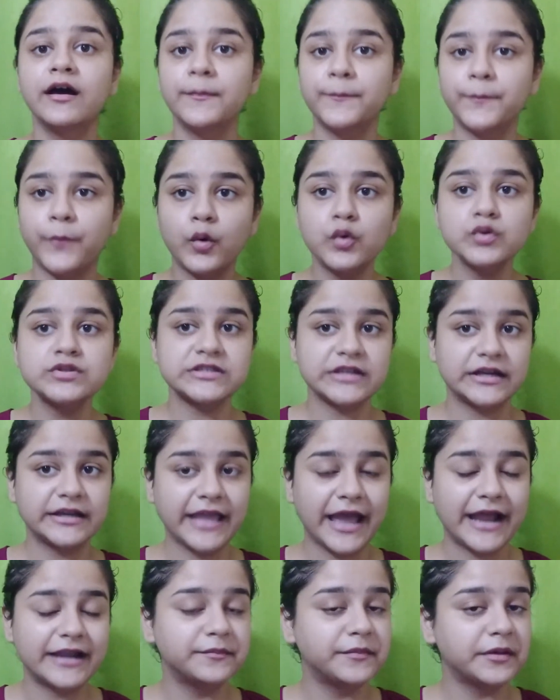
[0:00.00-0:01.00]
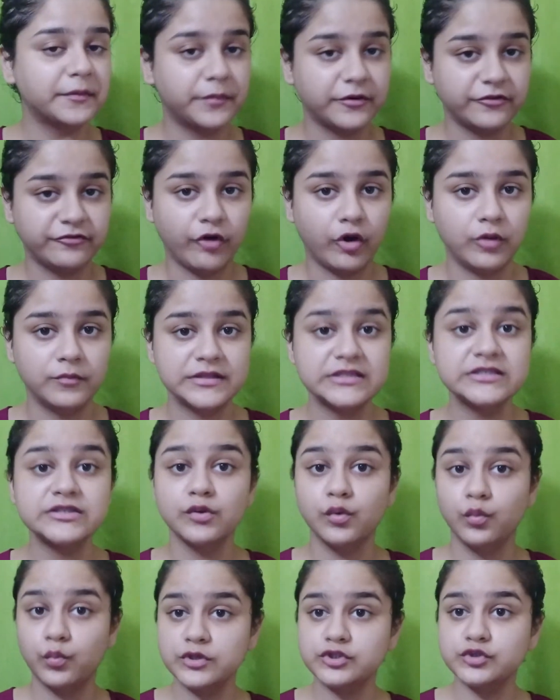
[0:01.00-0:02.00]
post-academic performance,
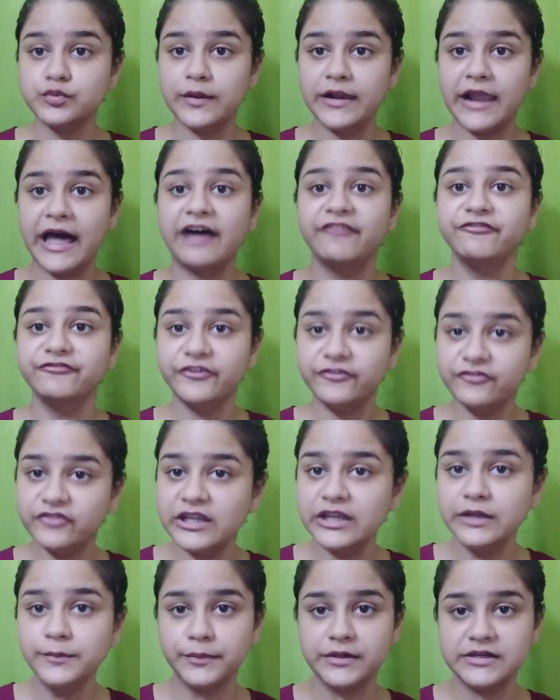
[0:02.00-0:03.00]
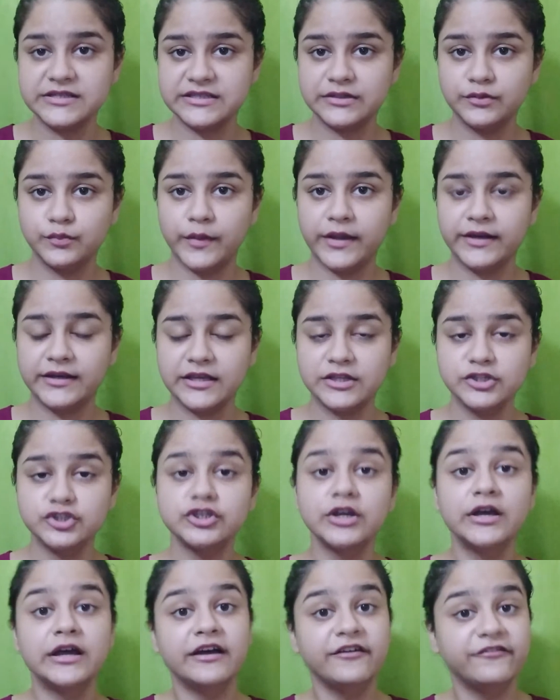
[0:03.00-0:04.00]
which will have 15% weightage,
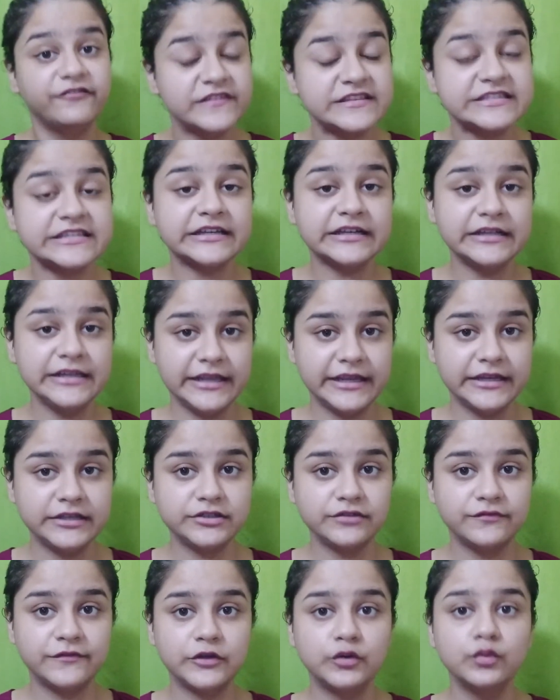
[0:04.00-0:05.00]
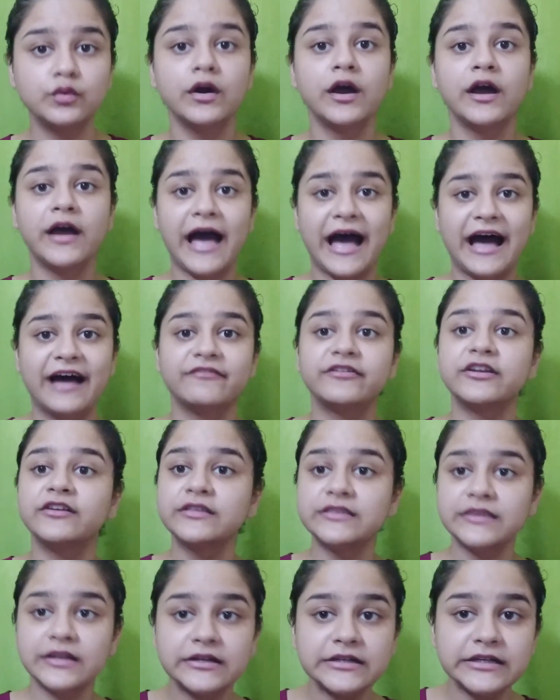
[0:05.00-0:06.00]
physical interview
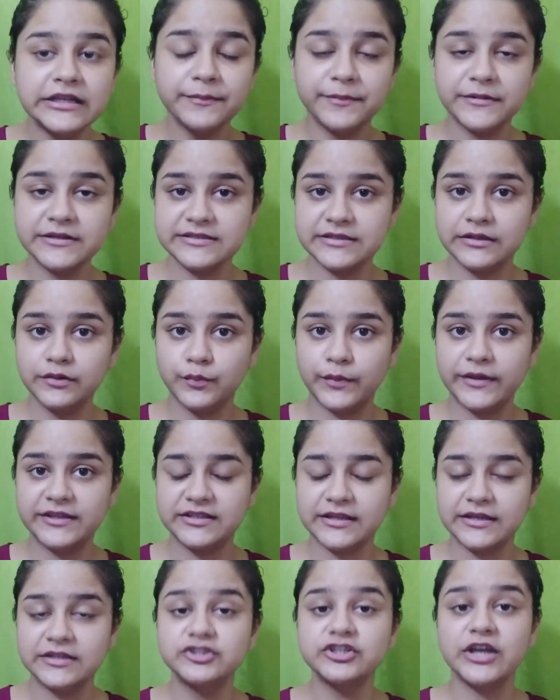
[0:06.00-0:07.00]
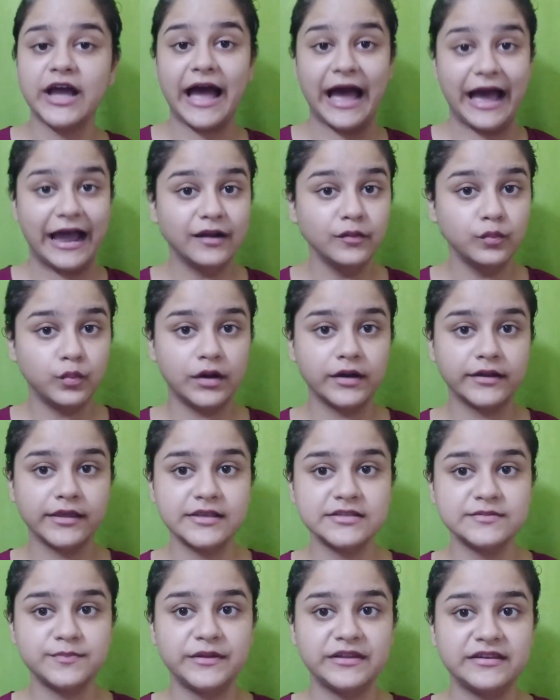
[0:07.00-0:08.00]
having 30% weightage and work
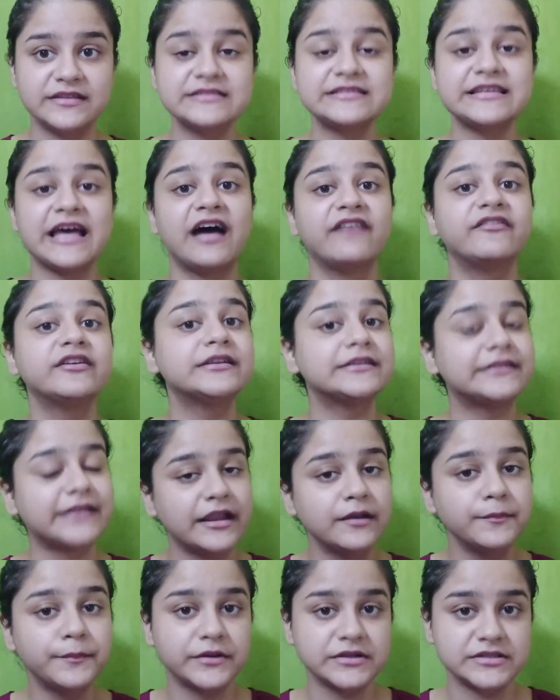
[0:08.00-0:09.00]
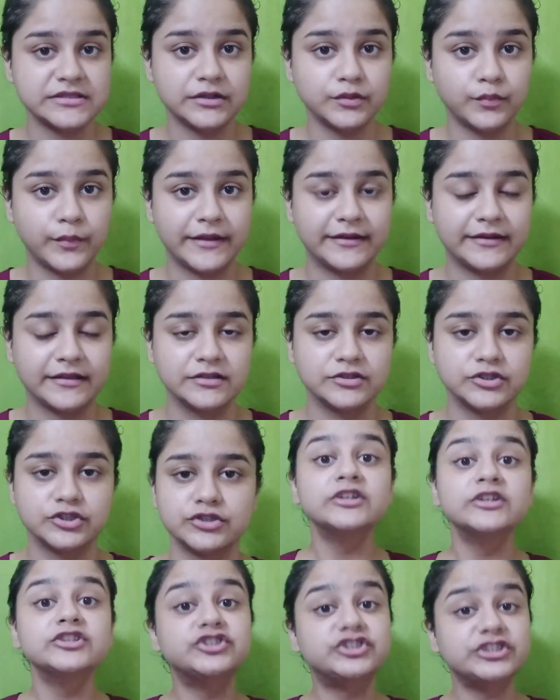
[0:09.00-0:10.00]
experience having 10% weightage.
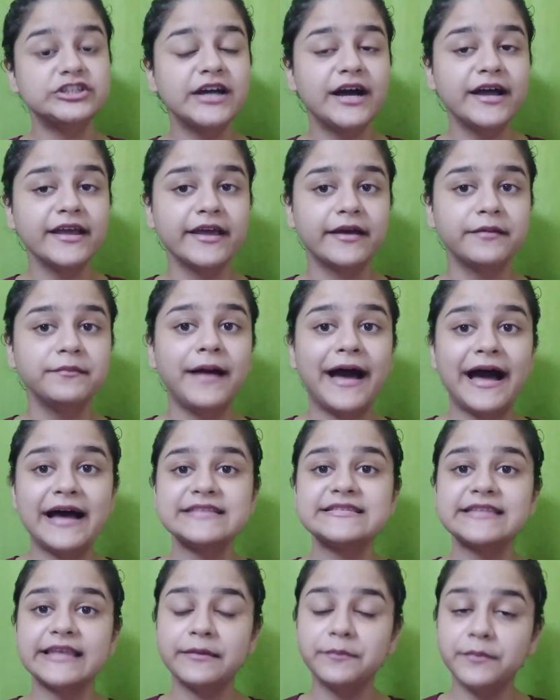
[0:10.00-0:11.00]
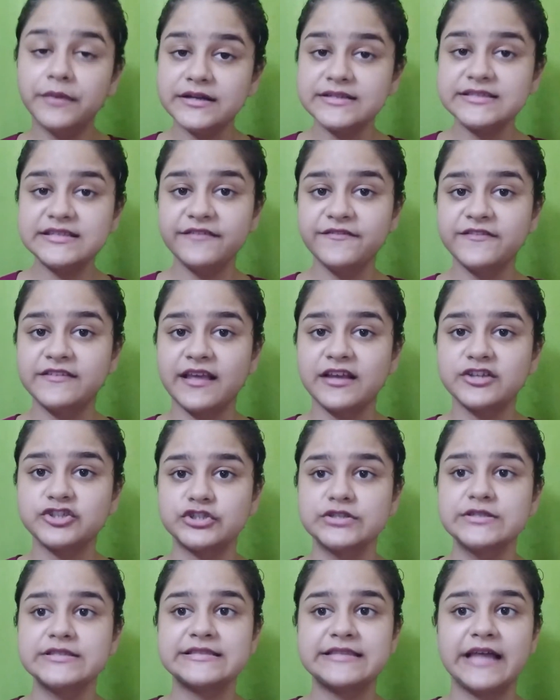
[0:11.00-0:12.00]
GIM has immersive
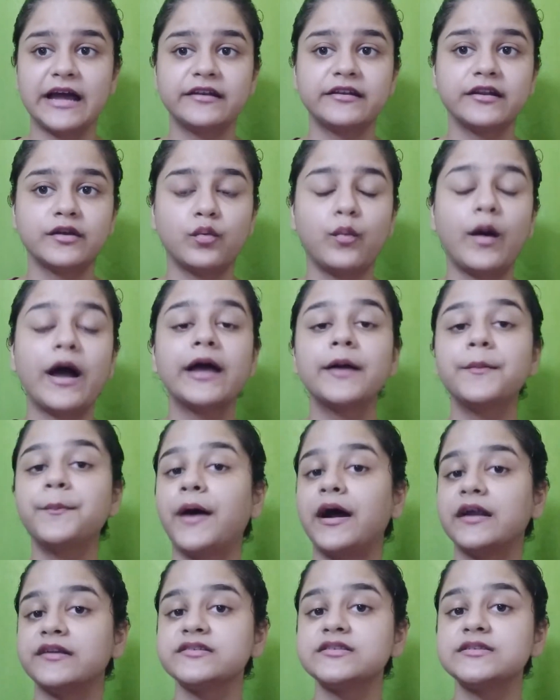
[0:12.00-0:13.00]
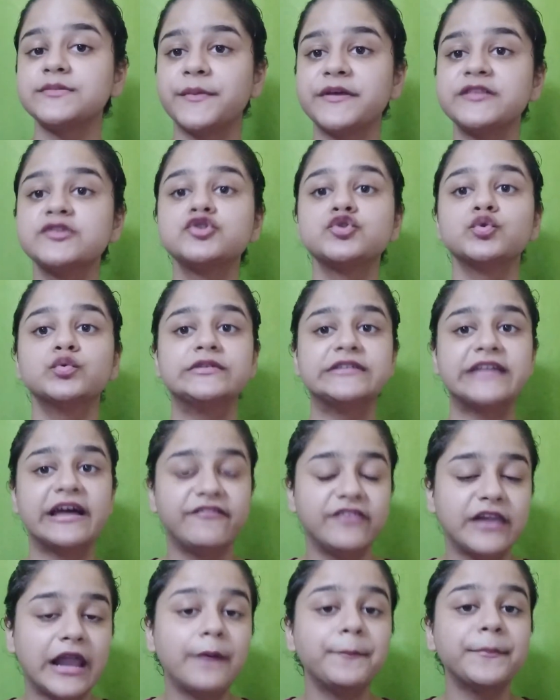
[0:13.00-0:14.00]
sessions that require participants to
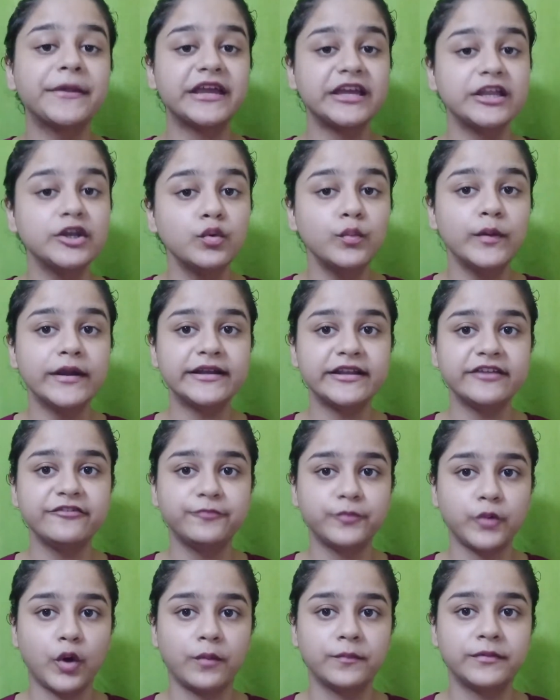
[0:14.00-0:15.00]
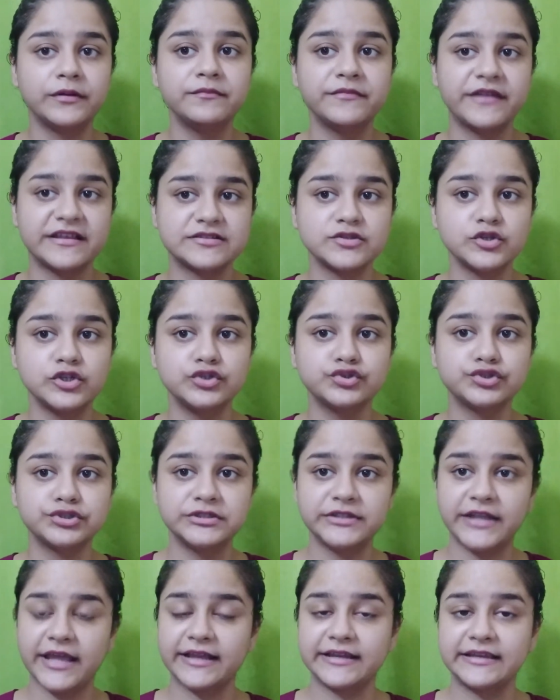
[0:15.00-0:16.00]
develop innovative problem
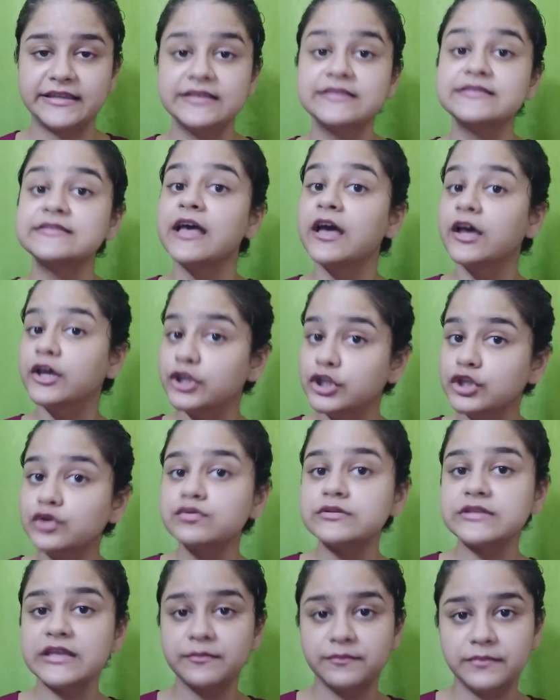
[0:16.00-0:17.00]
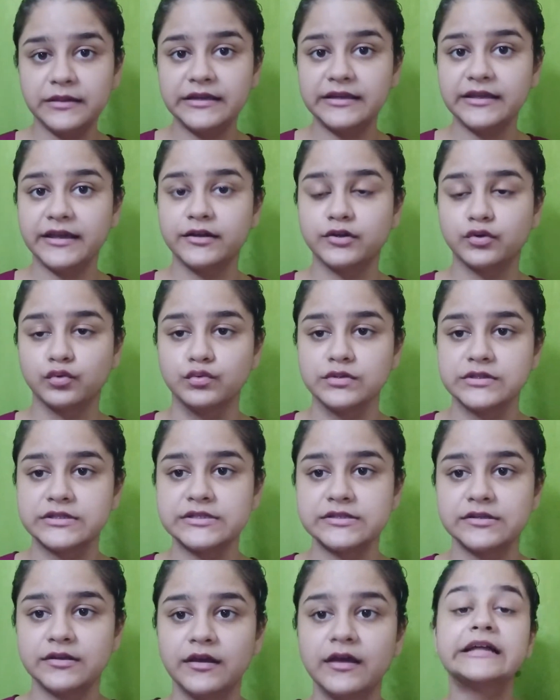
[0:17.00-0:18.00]
resolution techniques using DDA
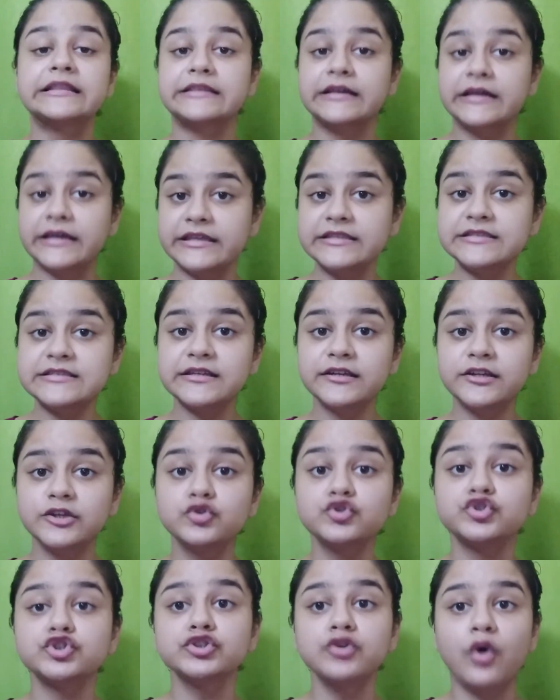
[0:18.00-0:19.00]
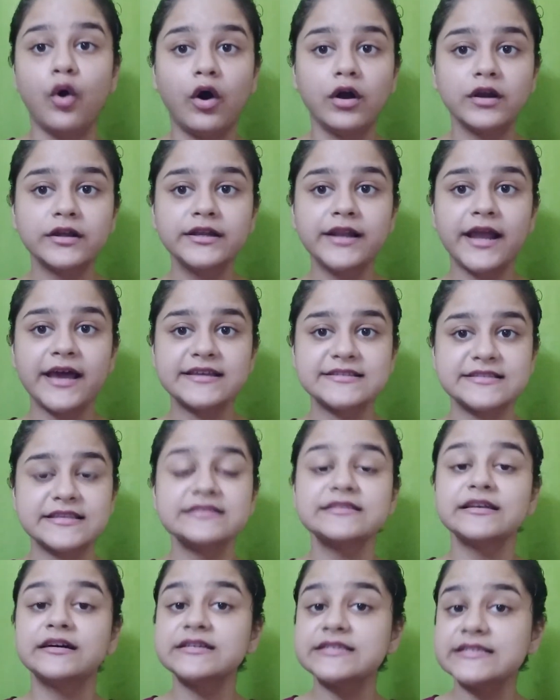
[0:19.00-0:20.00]
tools. The institution
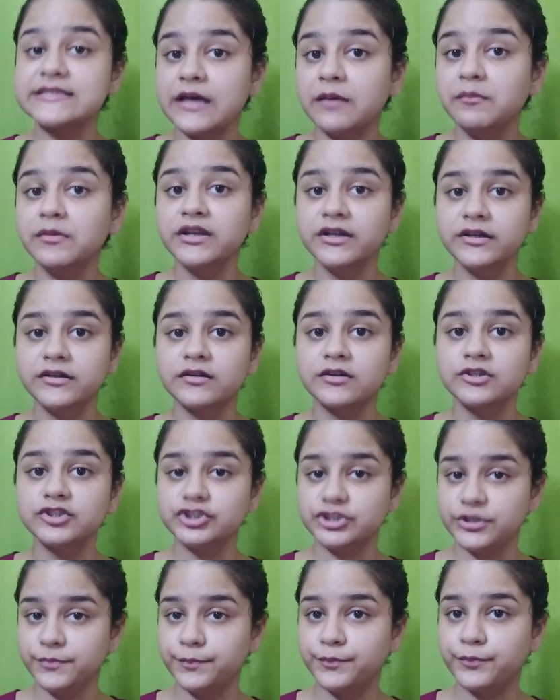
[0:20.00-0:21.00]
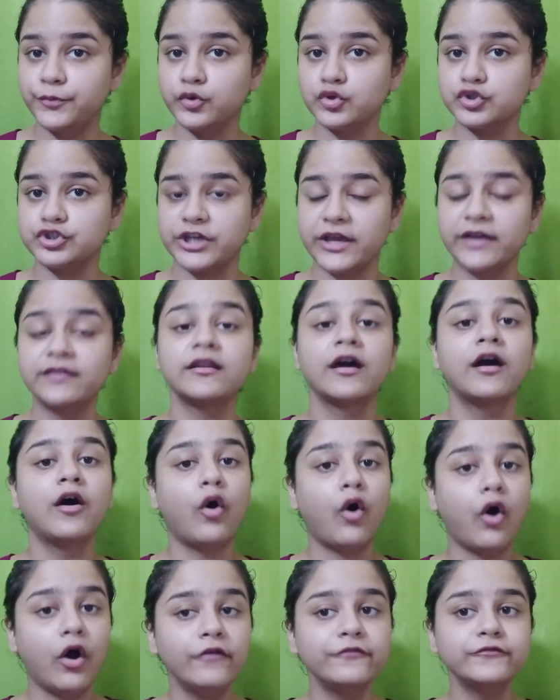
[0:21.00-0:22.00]
organizes a summer internship project
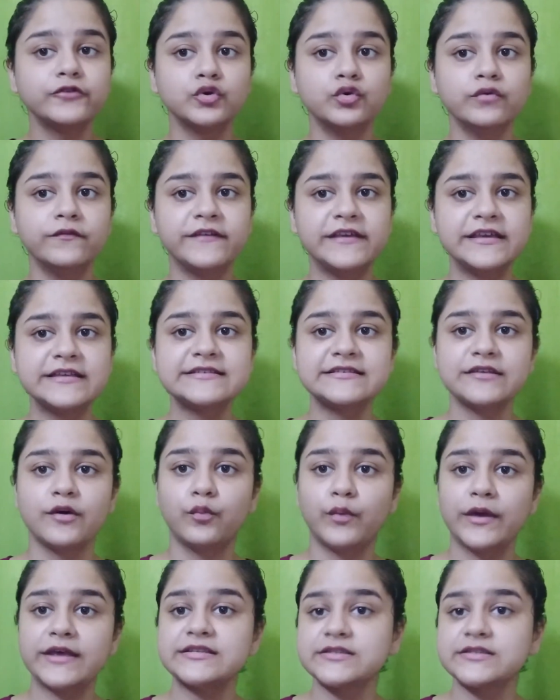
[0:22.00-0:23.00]
of 2 weeks where